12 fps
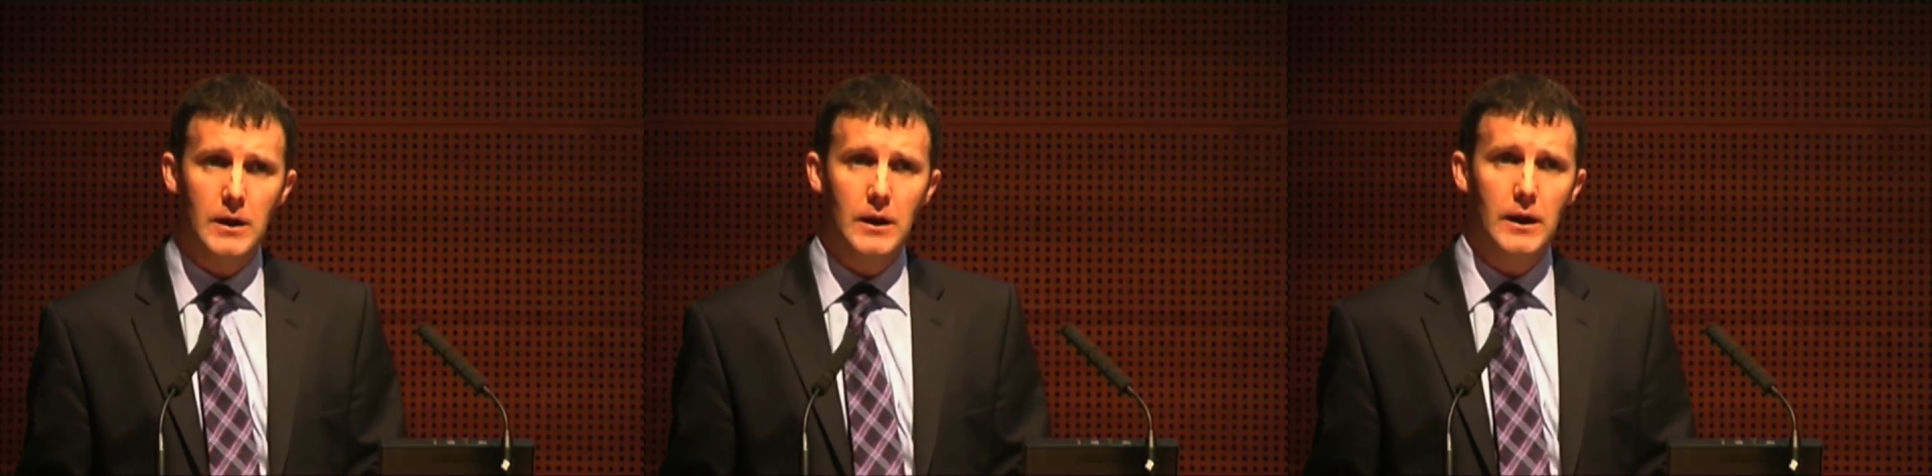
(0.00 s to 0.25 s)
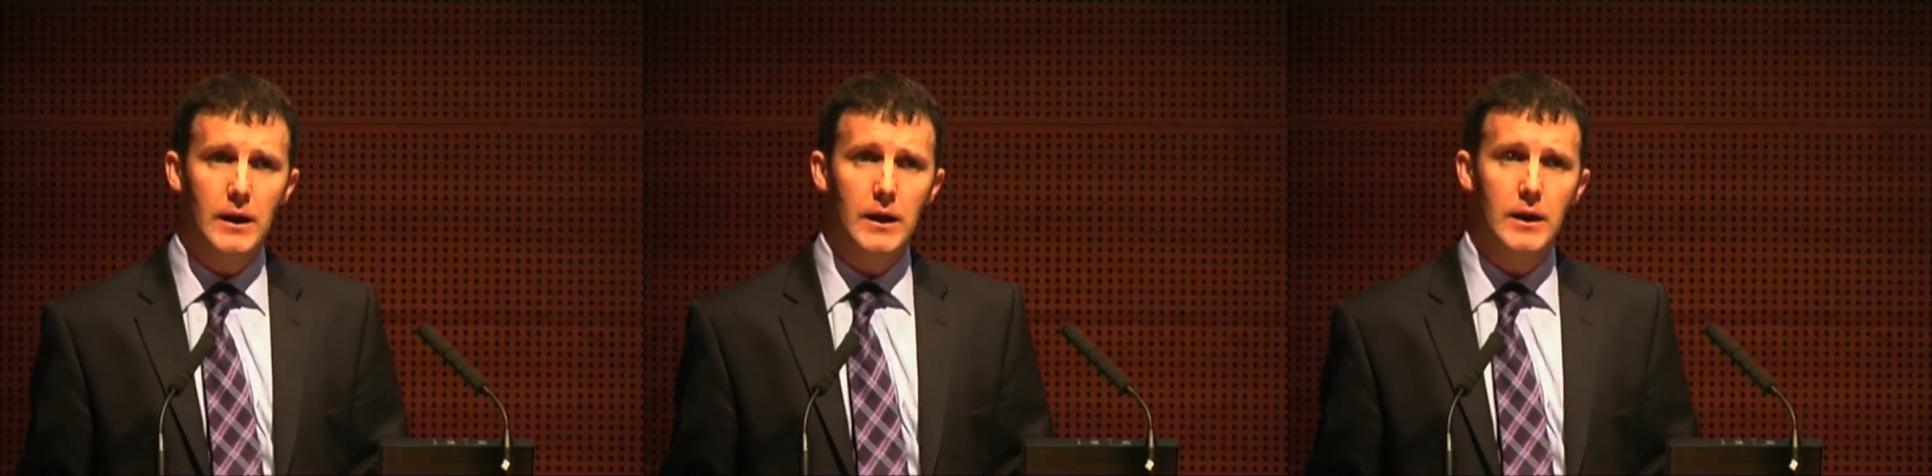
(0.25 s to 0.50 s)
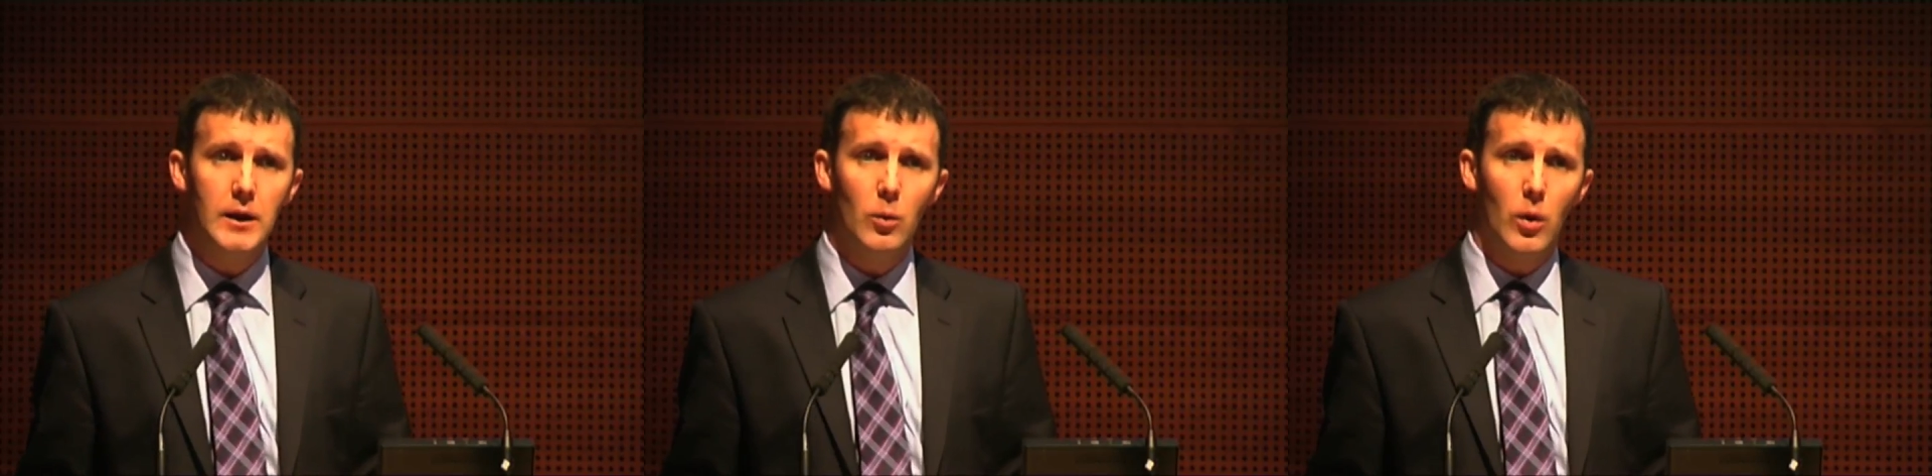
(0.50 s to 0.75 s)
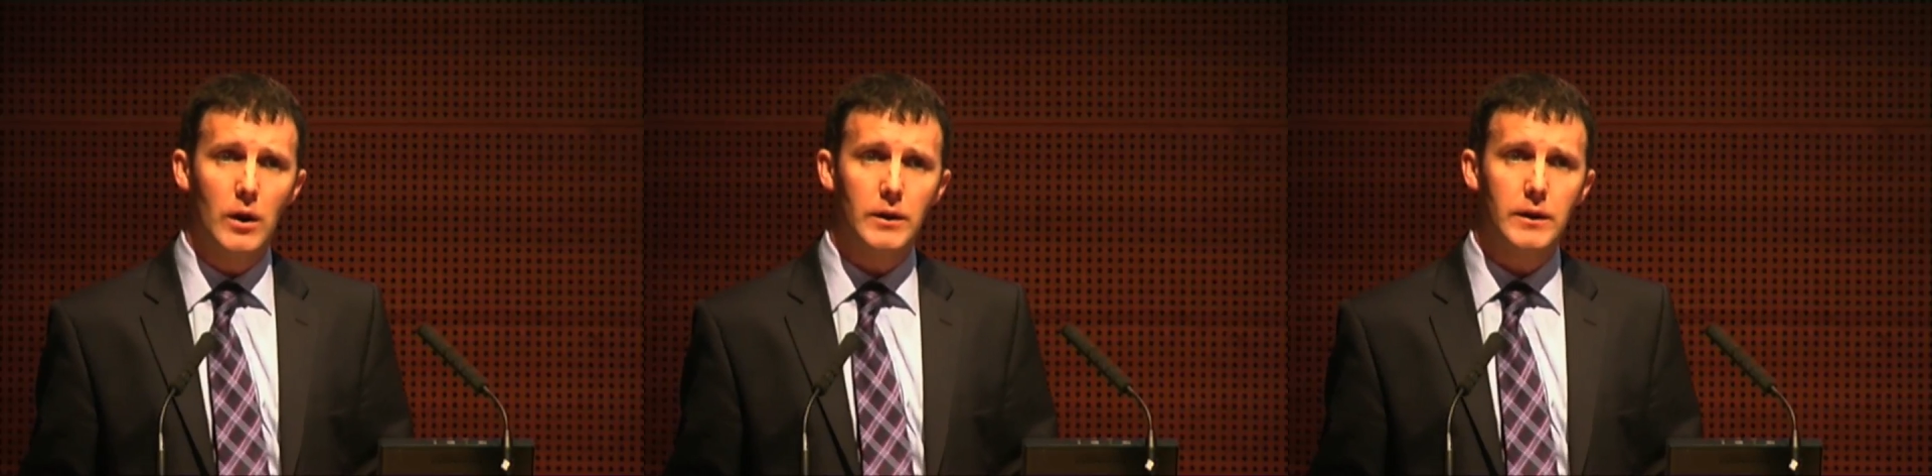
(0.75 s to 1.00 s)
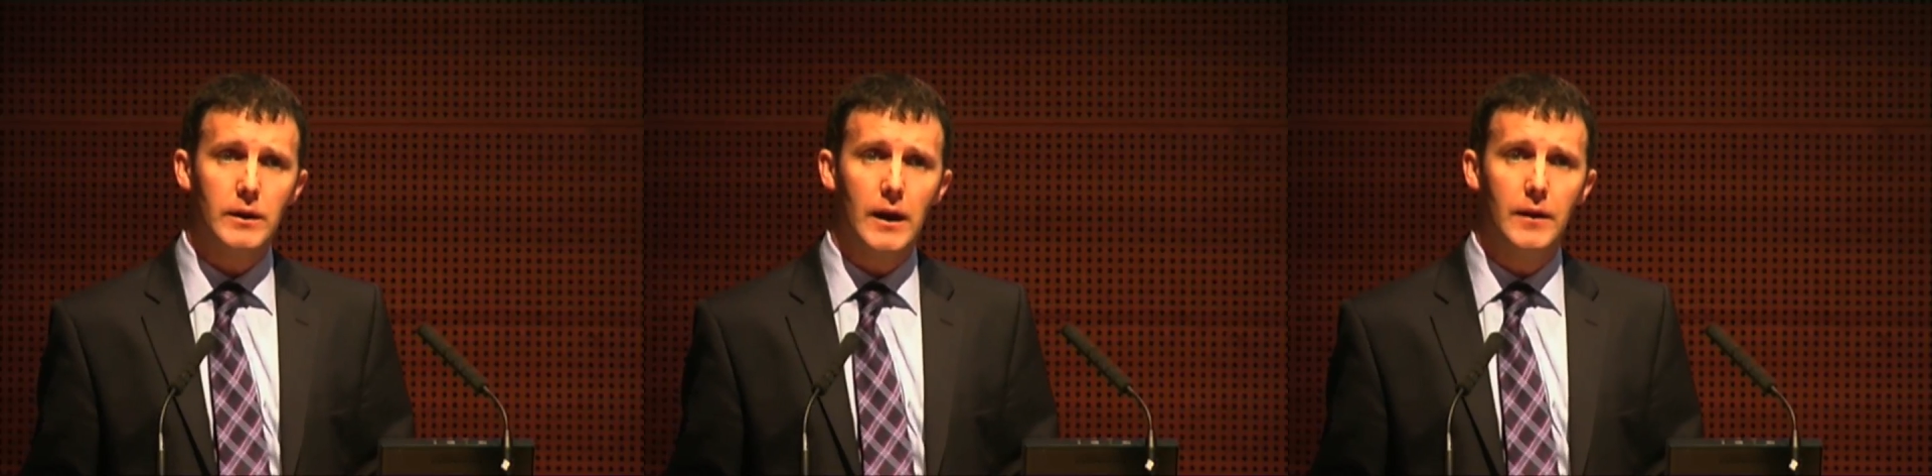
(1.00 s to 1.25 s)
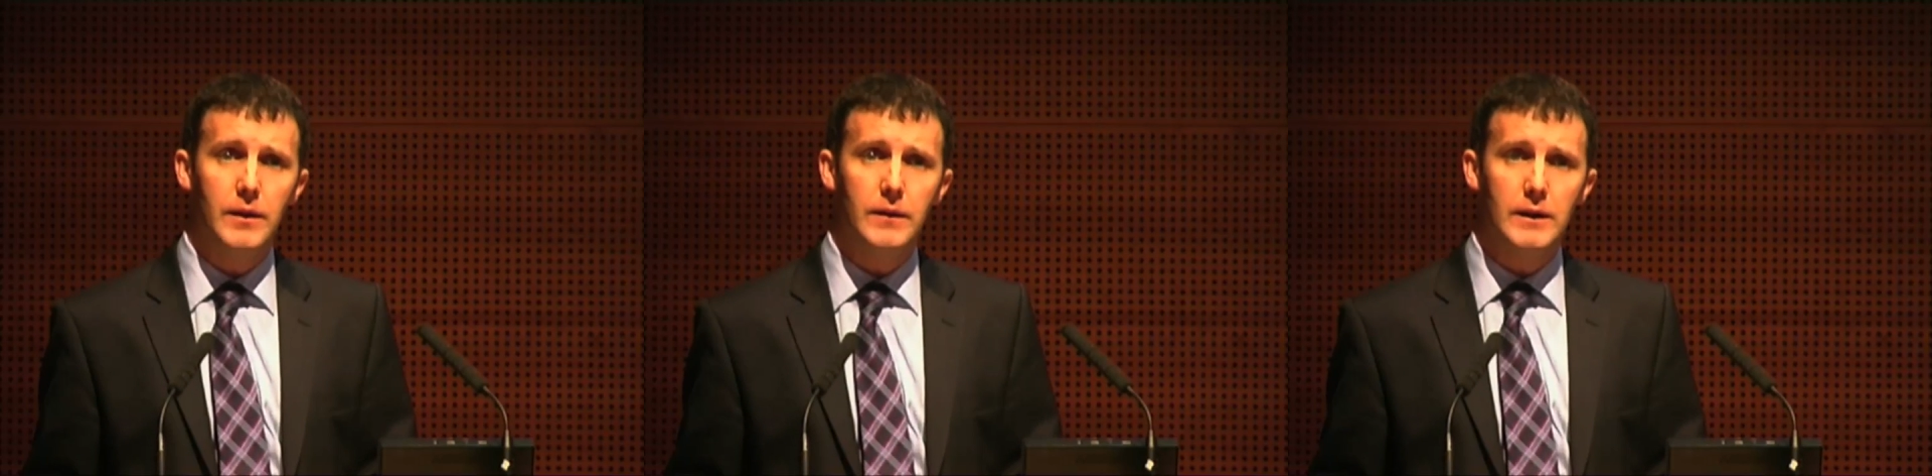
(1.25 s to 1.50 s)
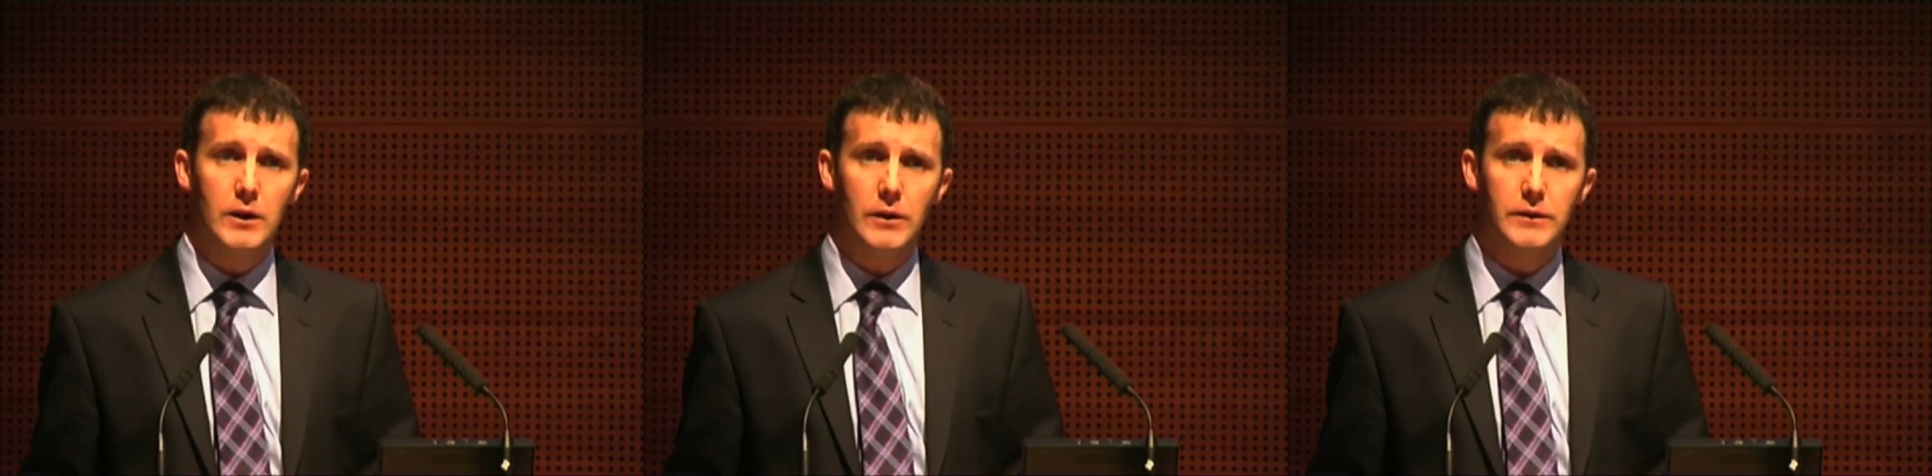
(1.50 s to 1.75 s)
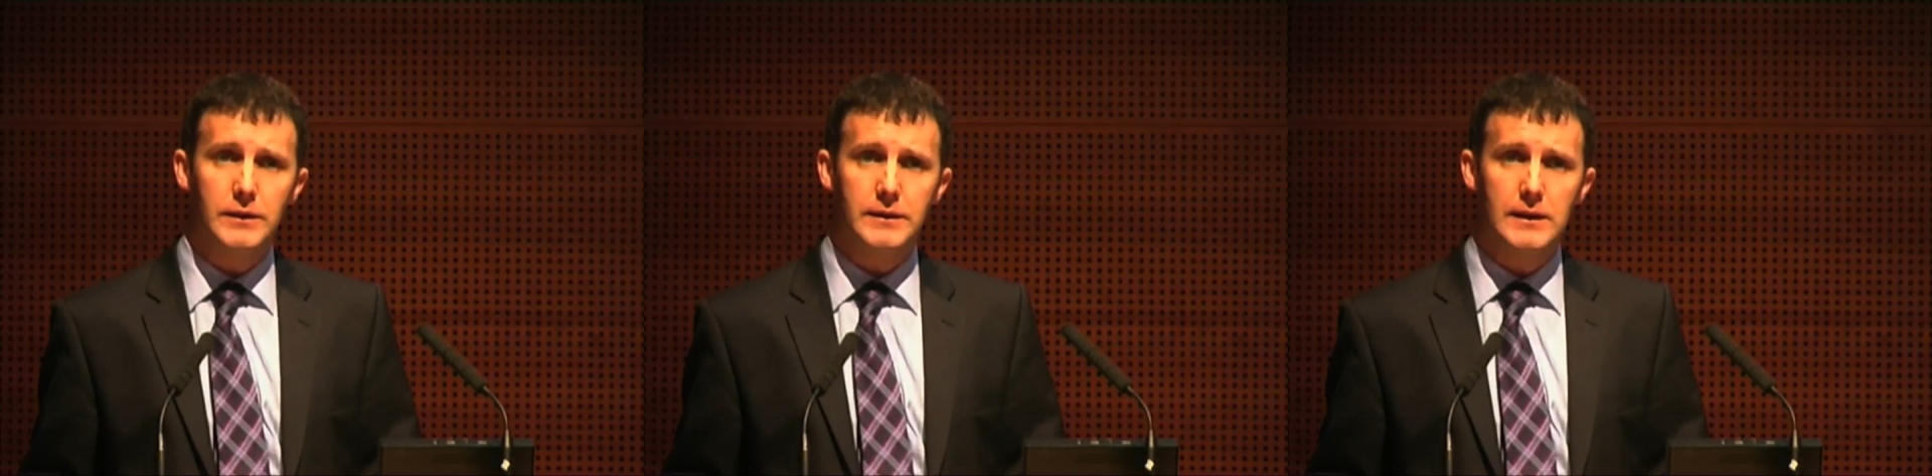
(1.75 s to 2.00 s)
in the work that they're
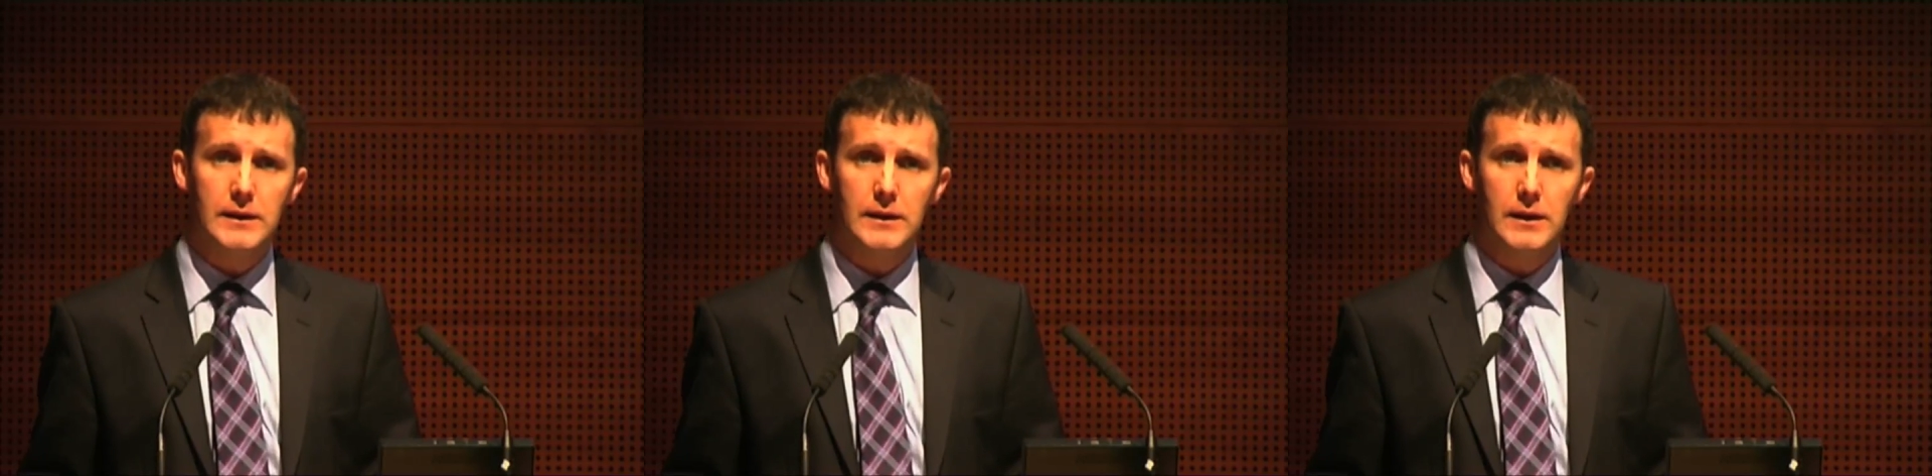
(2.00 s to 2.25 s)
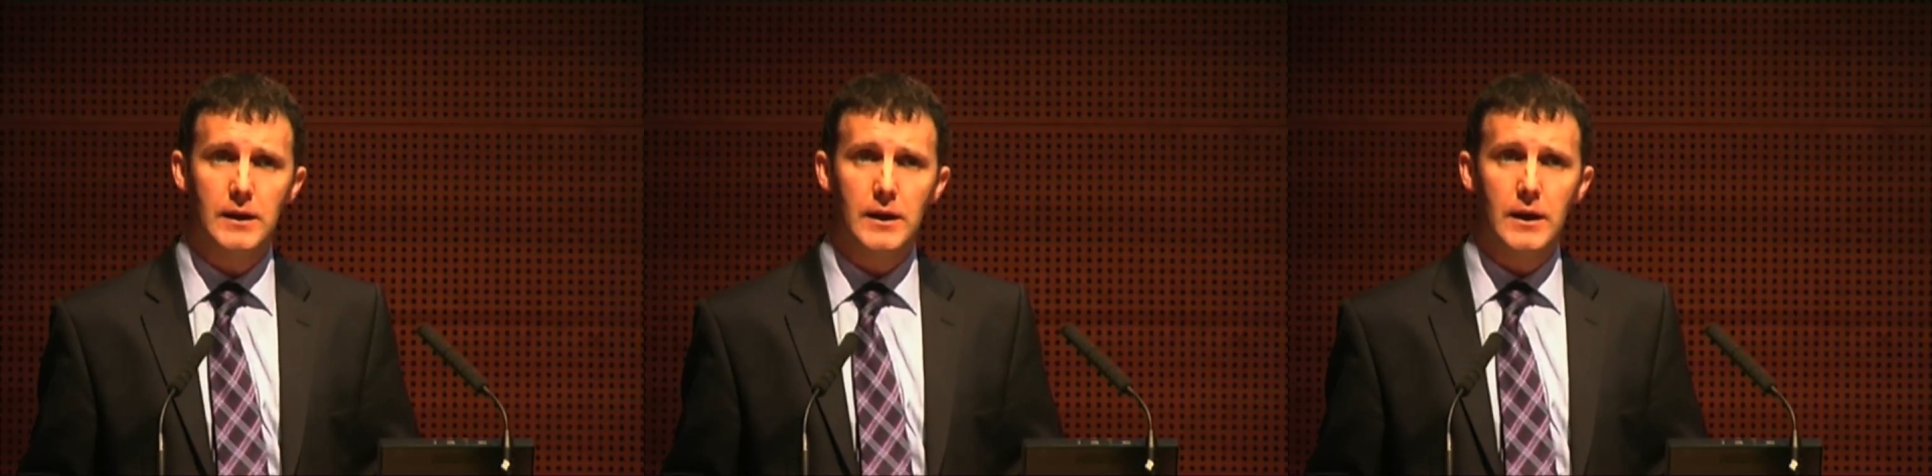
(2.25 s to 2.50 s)
undertaking